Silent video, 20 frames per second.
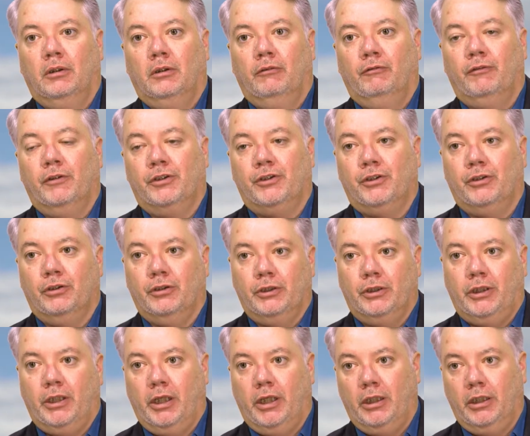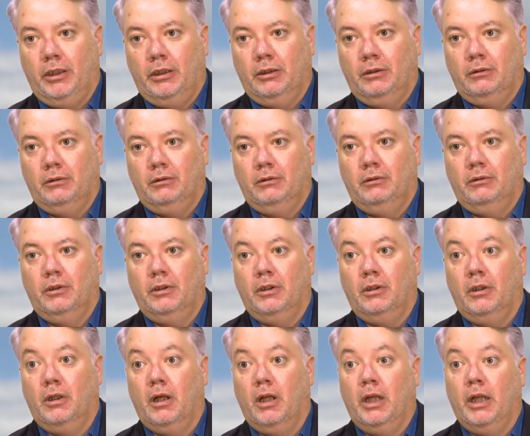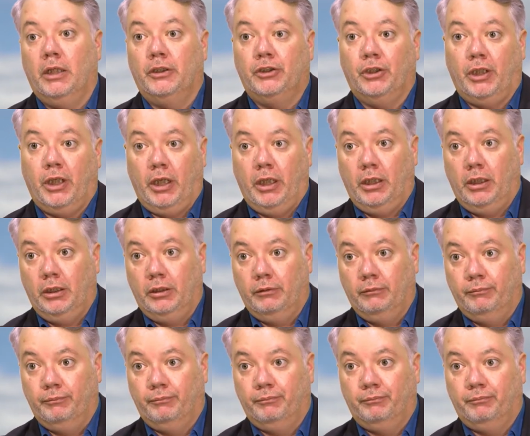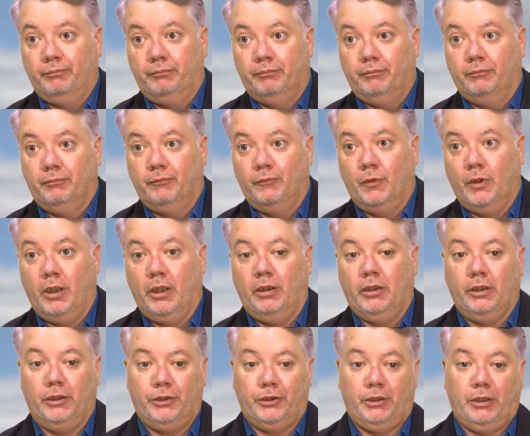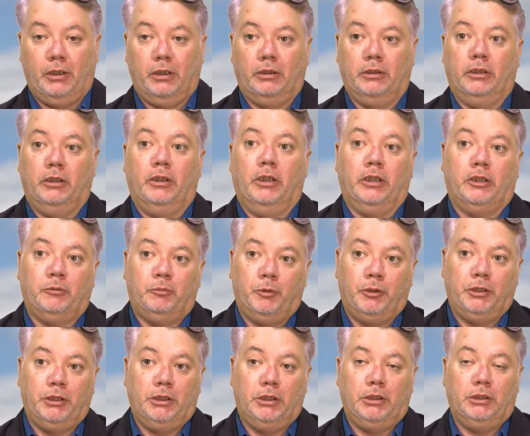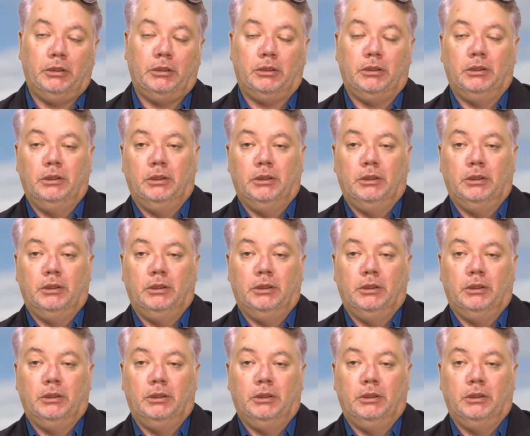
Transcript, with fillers: facilitating and they're not educating, right? They're sharing their expertise.